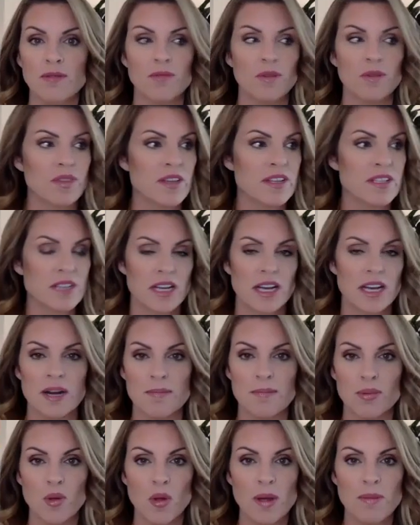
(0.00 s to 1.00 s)
with things like
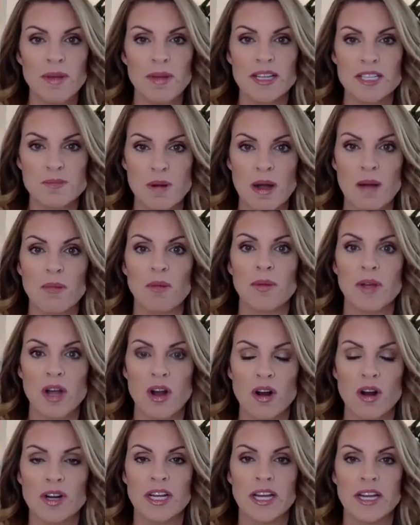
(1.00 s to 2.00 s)
unemployment, it's probably
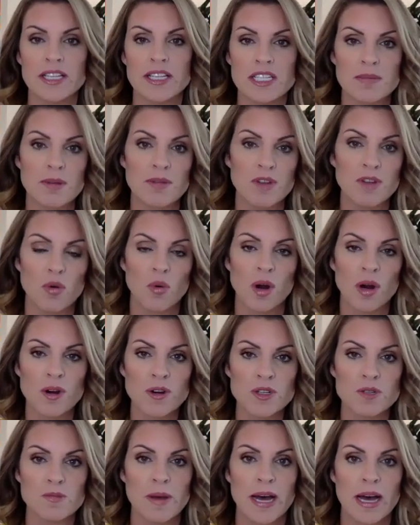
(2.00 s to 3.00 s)
hard to get some of your
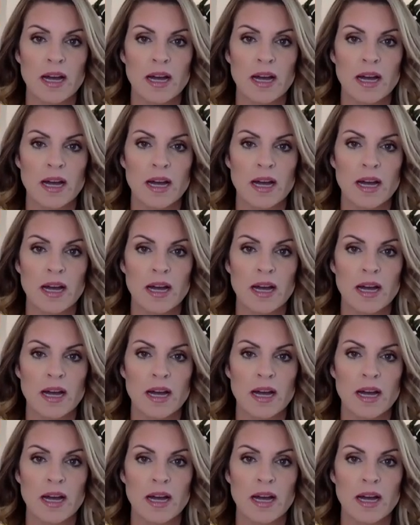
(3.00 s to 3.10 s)
workers back.